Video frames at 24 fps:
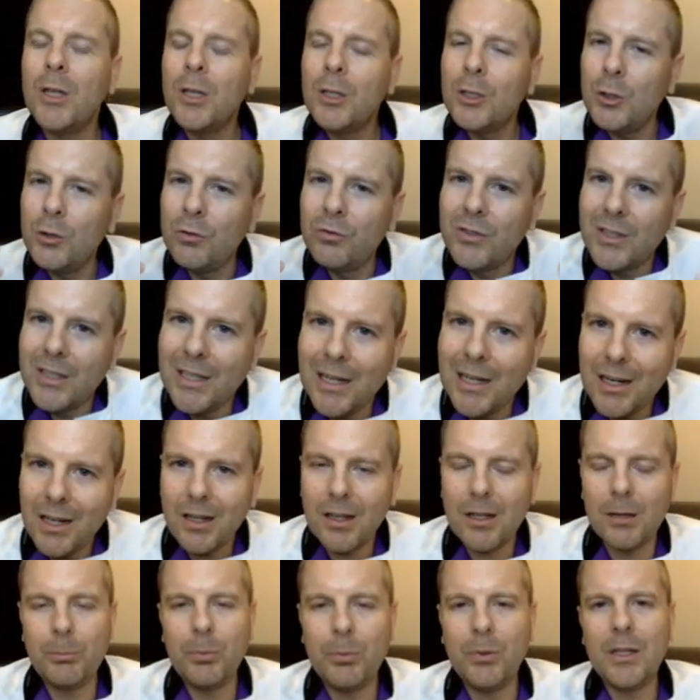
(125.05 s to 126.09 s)
You've got a
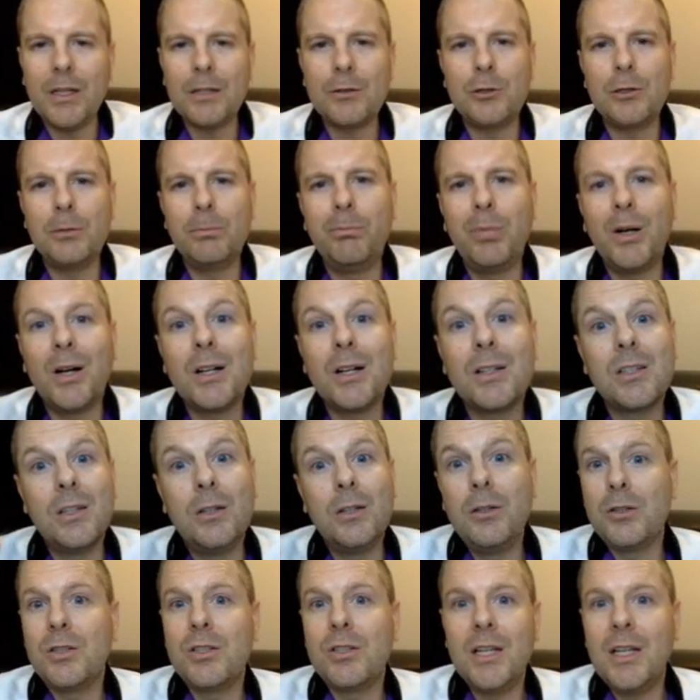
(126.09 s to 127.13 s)
couple extra bucks and
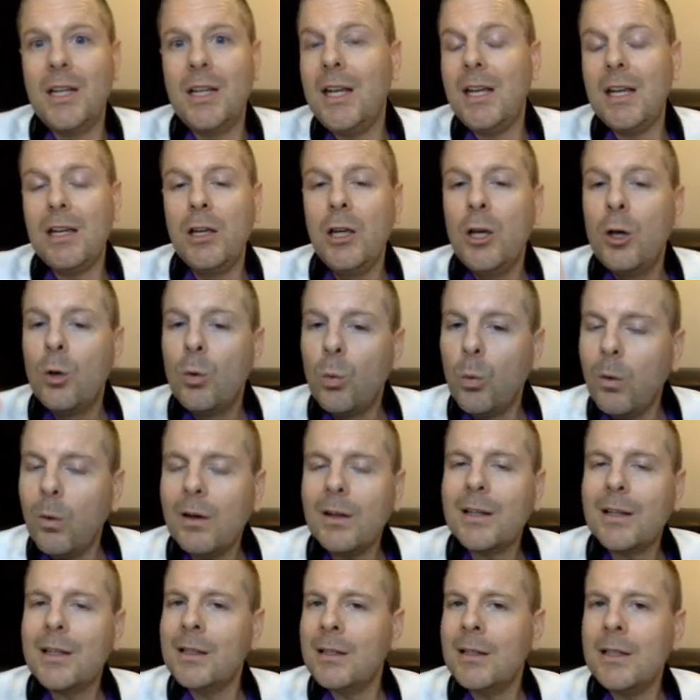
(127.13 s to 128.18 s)
you're saying, hey,
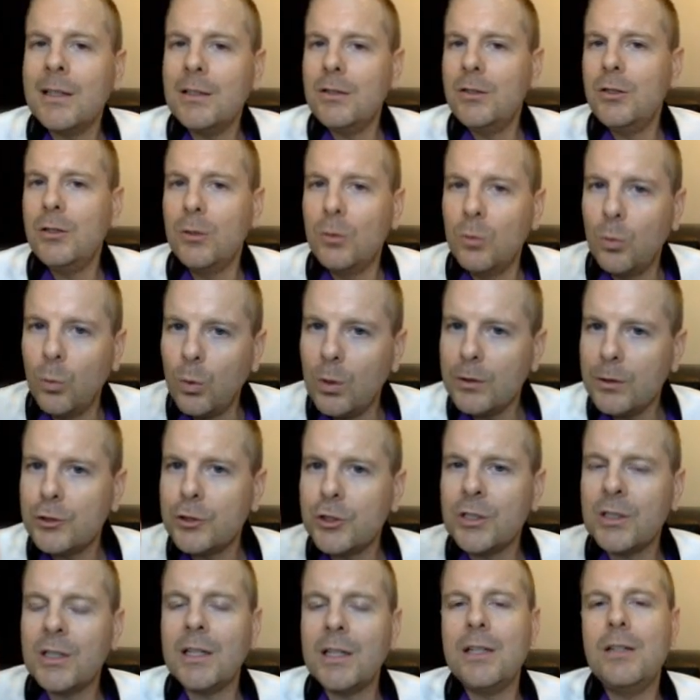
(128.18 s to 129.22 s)
what can I do? What
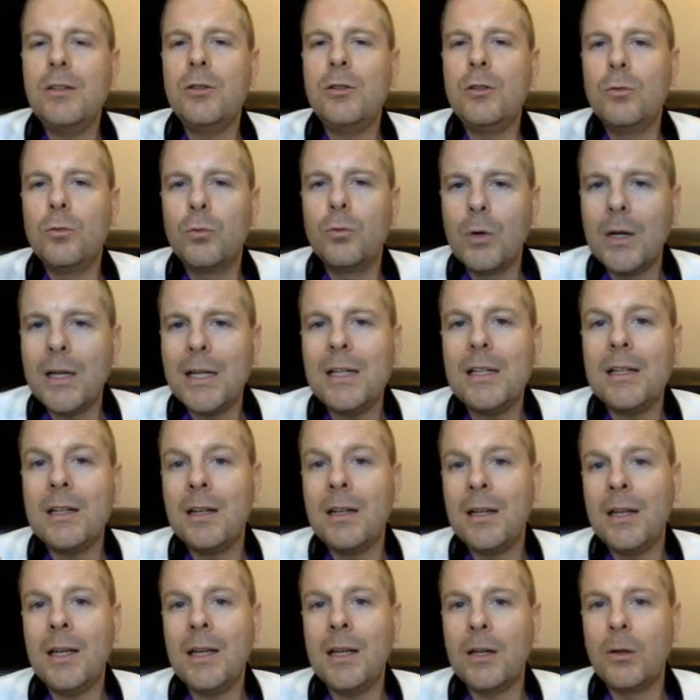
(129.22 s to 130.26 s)
should I do right
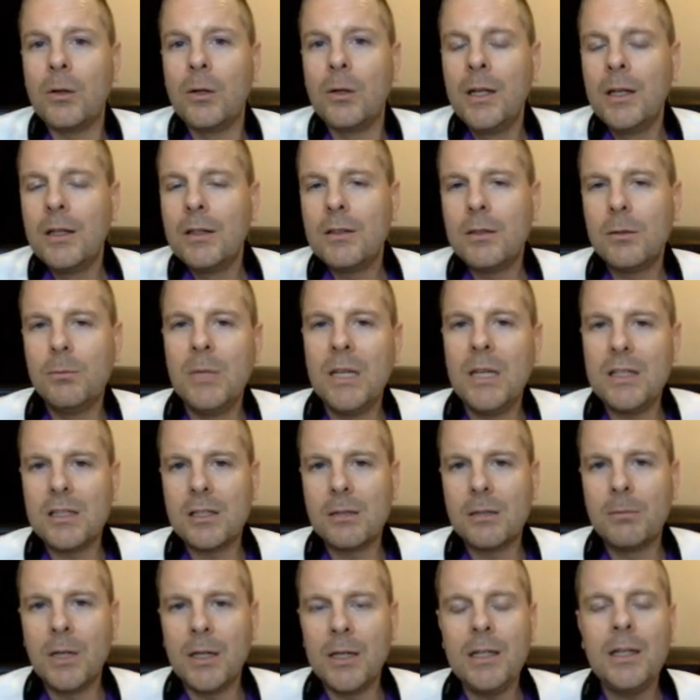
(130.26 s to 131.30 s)
now to make
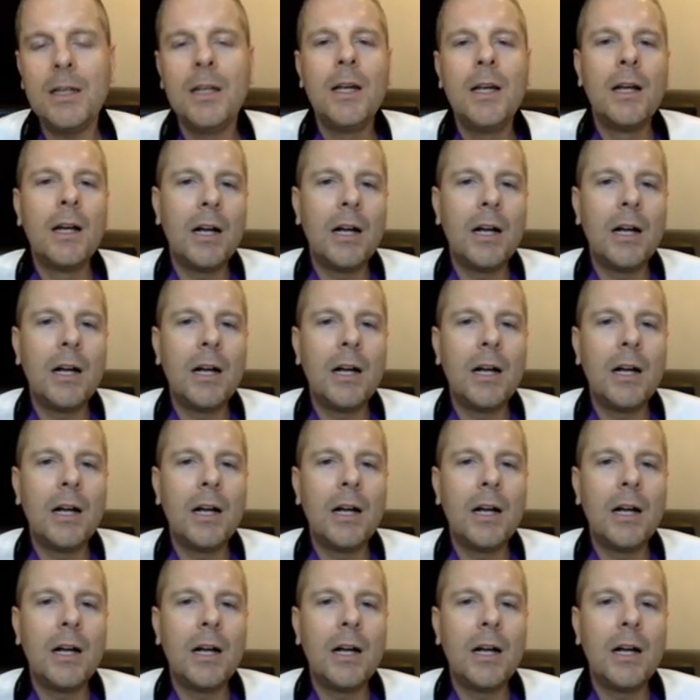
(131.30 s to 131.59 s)
some money?